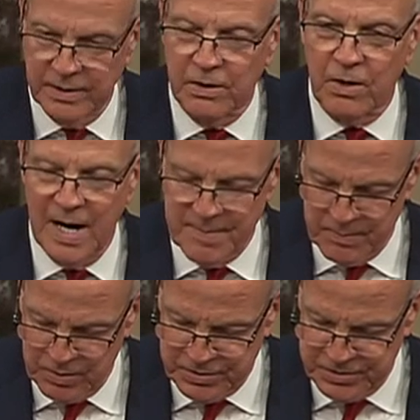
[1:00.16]
and crime
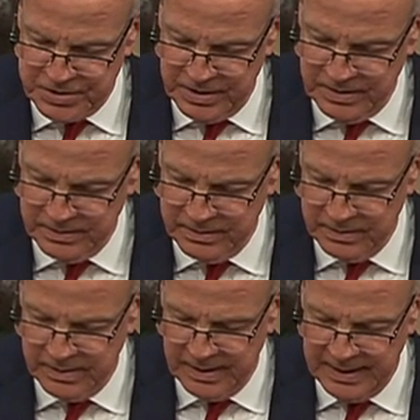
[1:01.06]
emergency.
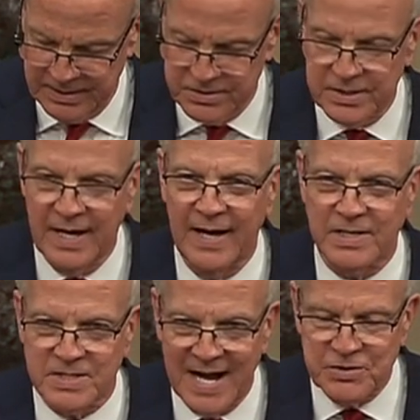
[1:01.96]
It's
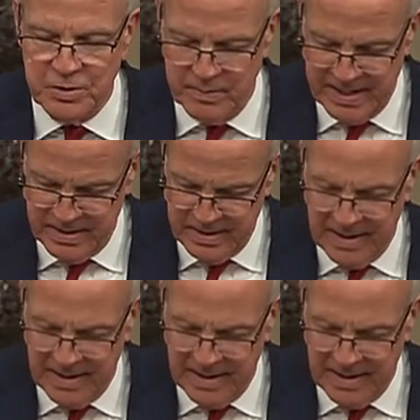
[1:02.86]
exacerbated.